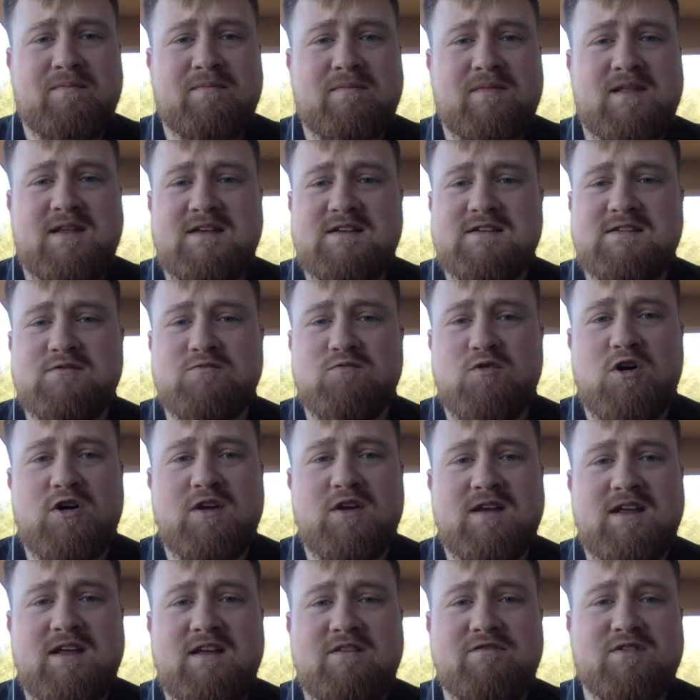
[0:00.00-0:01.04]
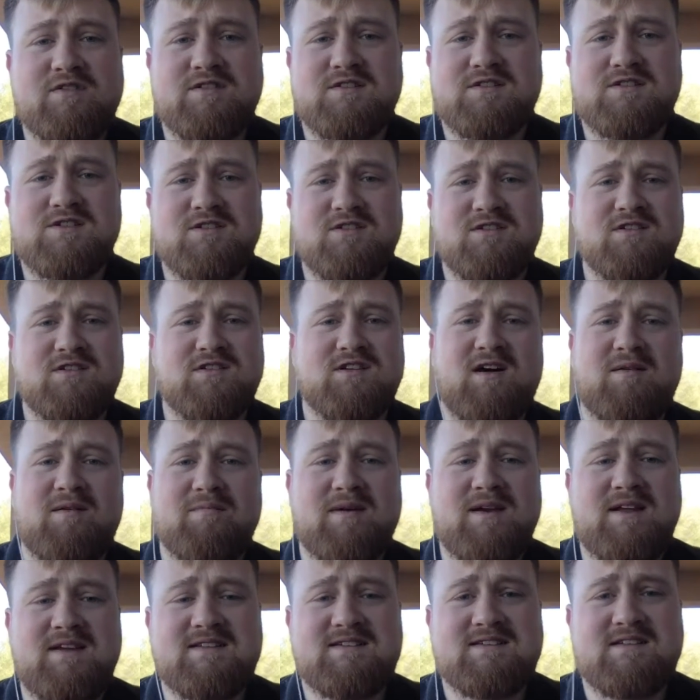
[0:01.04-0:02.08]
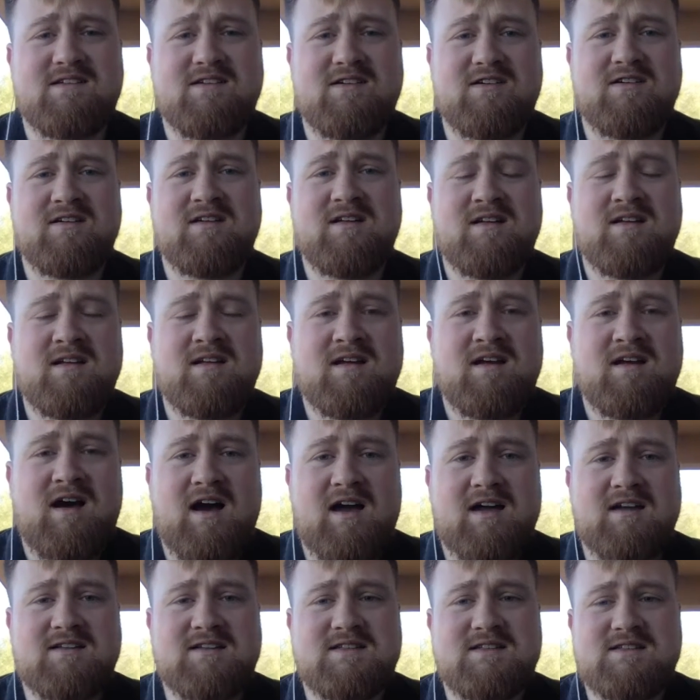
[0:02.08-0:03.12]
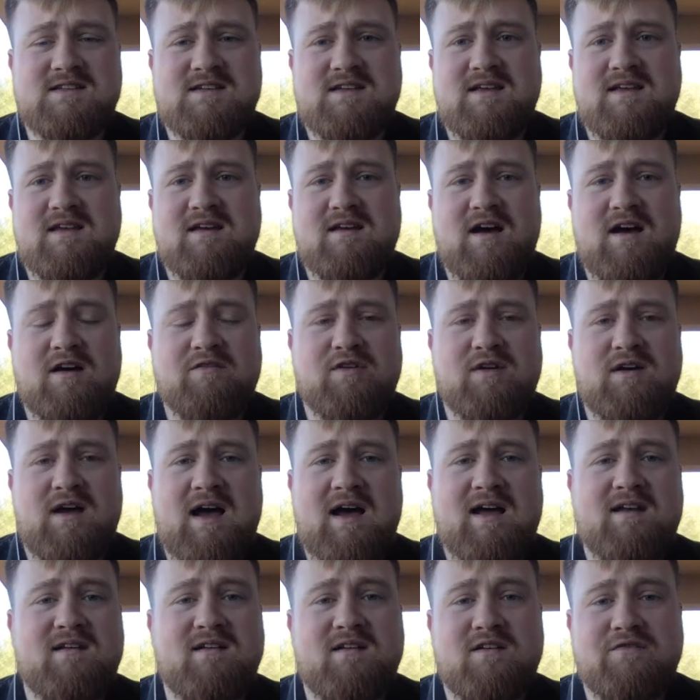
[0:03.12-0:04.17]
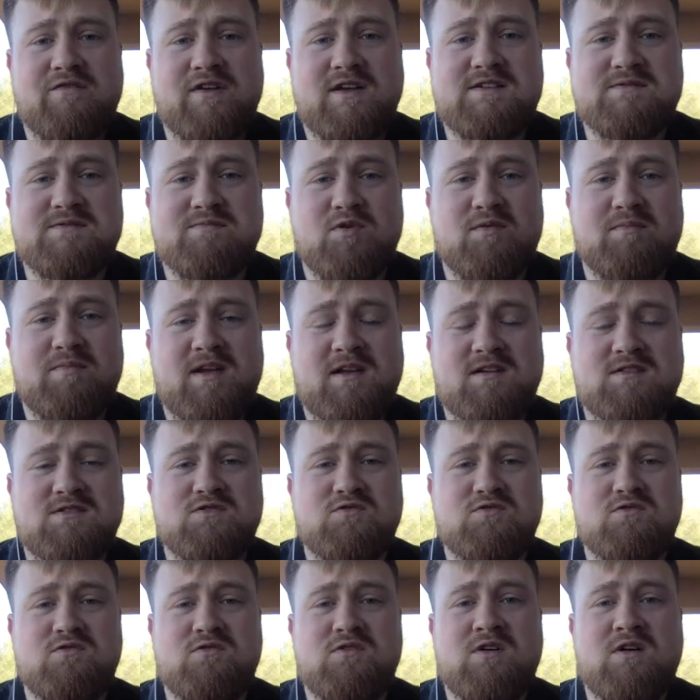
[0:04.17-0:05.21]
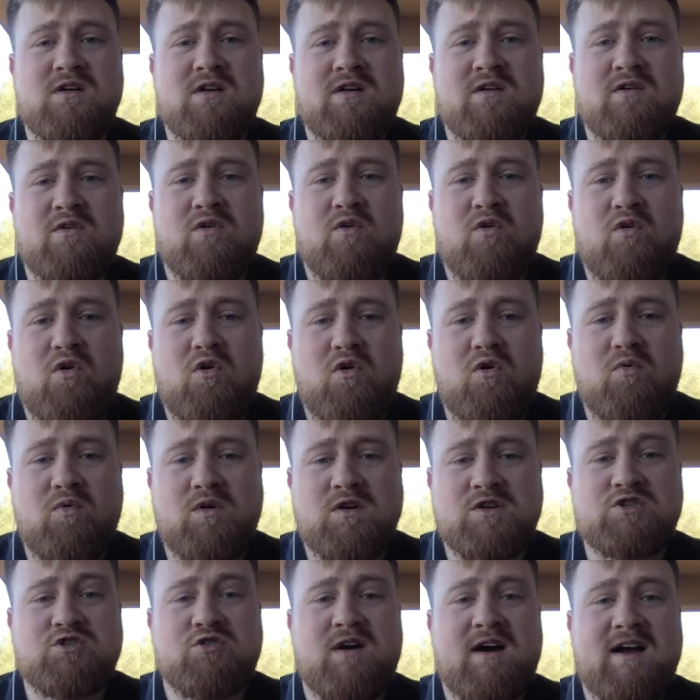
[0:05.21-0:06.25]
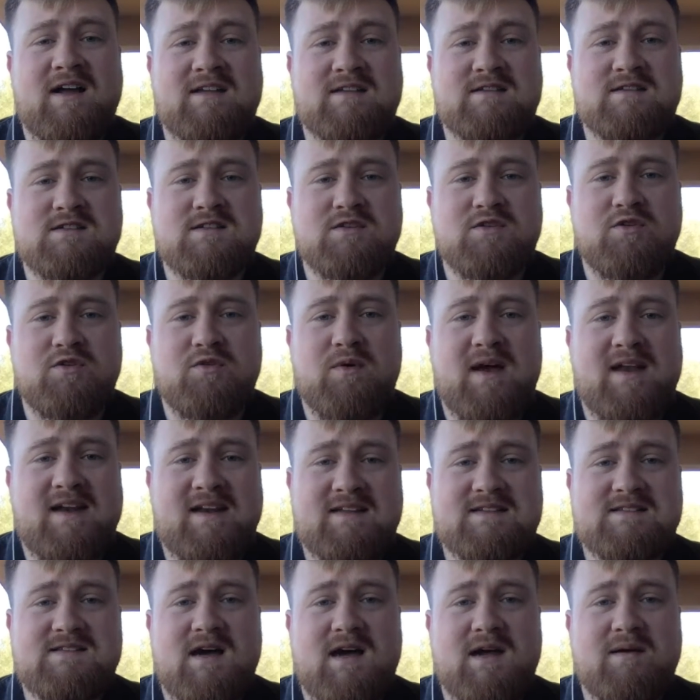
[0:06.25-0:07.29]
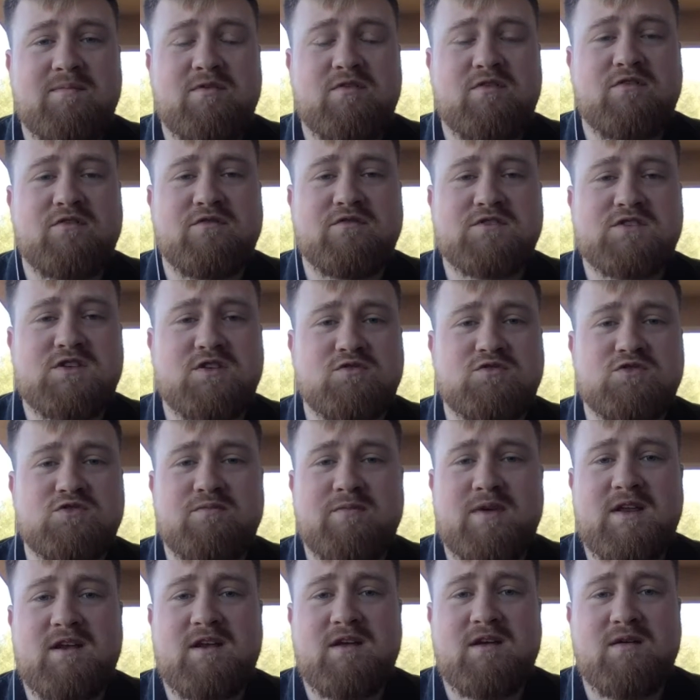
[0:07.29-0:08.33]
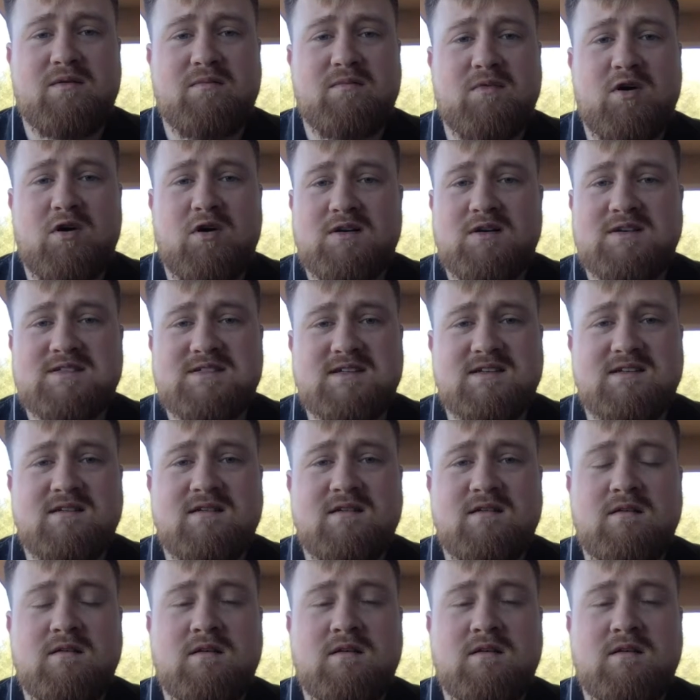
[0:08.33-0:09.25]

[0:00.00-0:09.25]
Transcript: These weren't even to companies that I could see either had a Facebook pixel or were trying to do any type of social media marketing,